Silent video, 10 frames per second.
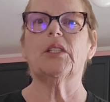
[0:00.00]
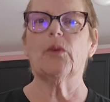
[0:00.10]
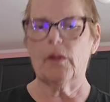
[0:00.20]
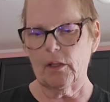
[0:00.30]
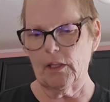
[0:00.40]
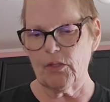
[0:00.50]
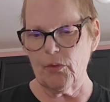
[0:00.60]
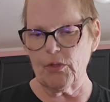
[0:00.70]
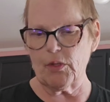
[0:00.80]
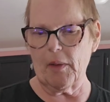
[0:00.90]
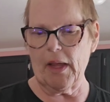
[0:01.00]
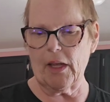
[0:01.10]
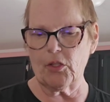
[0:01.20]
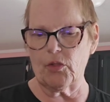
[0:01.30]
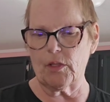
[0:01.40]
you know what? Let's throw some
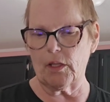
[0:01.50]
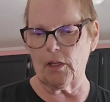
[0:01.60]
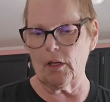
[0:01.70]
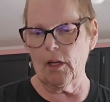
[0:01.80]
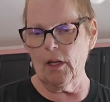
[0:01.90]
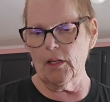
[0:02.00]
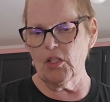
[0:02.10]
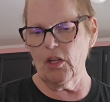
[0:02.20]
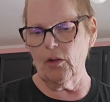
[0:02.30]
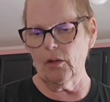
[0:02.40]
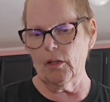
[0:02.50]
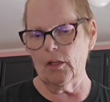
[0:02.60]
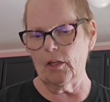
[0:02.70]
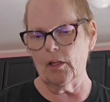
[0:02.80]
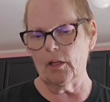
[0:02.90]
cashews in there. So
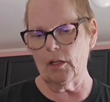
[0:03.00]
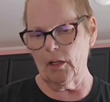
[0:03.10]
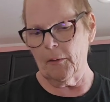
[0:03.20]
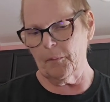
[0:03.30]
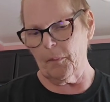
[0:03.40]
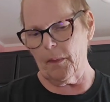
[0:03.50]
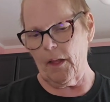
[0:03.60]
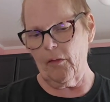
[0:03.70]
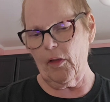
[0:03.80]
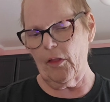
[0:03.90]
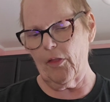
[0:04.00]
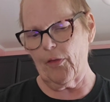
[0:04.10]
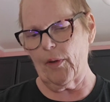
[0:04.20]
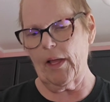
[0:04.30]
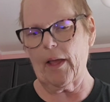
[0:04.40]
I've got
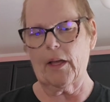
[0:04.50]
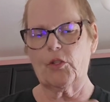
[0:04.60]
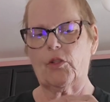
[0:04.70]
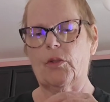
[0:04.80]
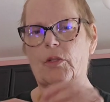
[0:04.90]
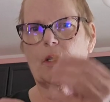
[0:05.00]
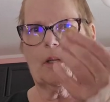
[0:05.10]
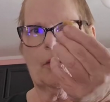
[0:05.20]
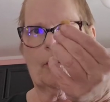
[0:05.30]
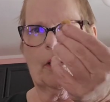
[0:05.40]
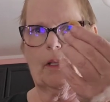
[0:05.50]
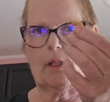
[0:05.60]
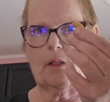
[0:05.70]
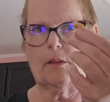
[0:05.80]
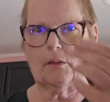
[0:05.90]
3 cashews.
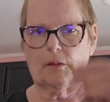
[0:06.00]
1,